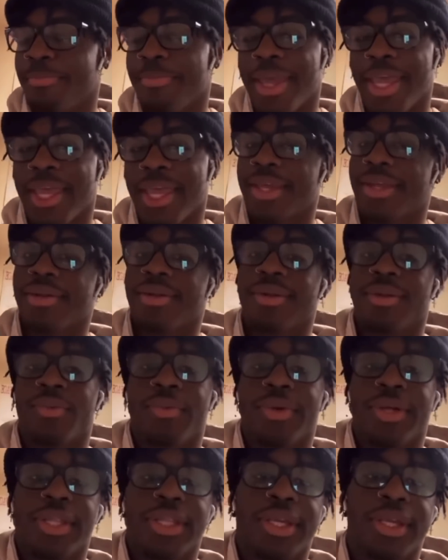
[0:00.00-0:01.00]
man
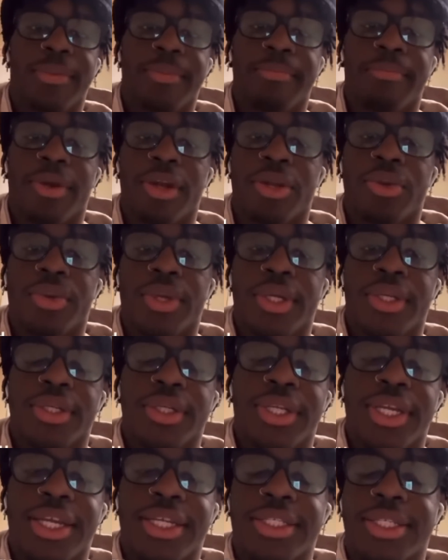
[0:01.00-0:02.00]
with murdering
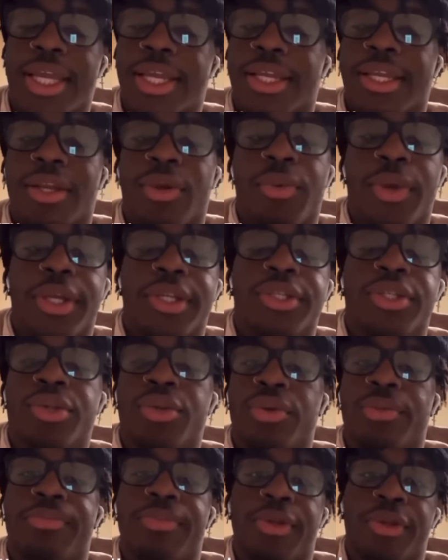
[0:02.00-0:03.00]
and taking away
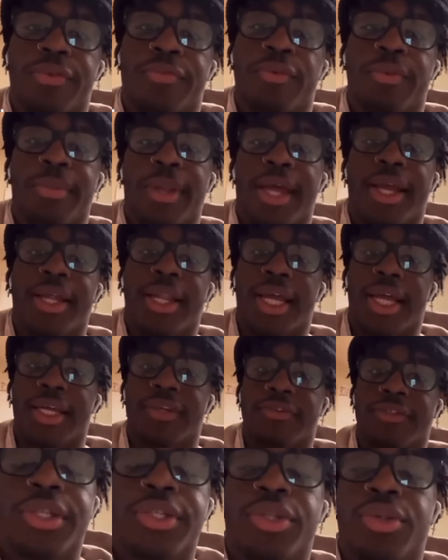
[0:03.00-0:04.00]
two beautiful black
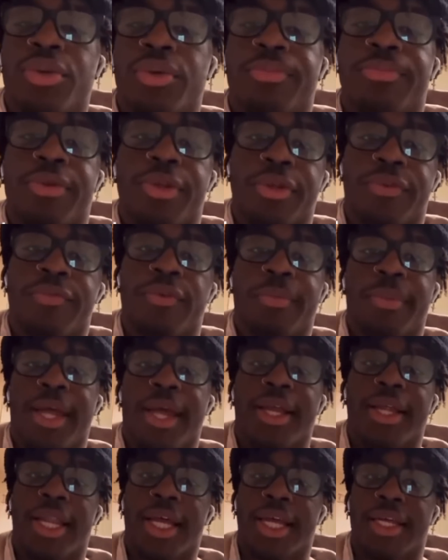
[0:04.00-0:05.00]
lives, two beautiful
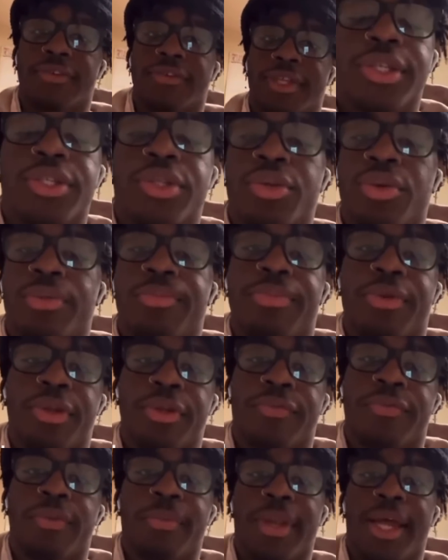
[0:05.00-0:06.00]
black lives, two
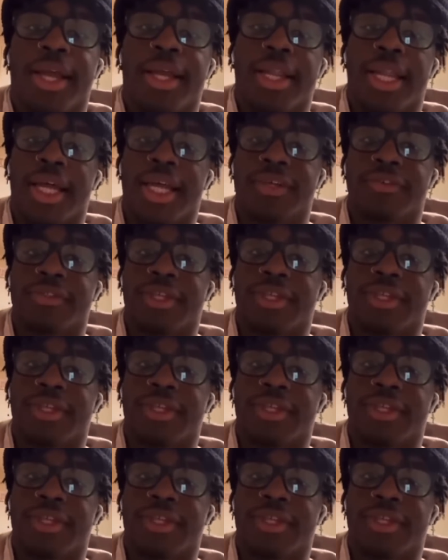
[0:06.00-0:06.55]
beautiful black lives,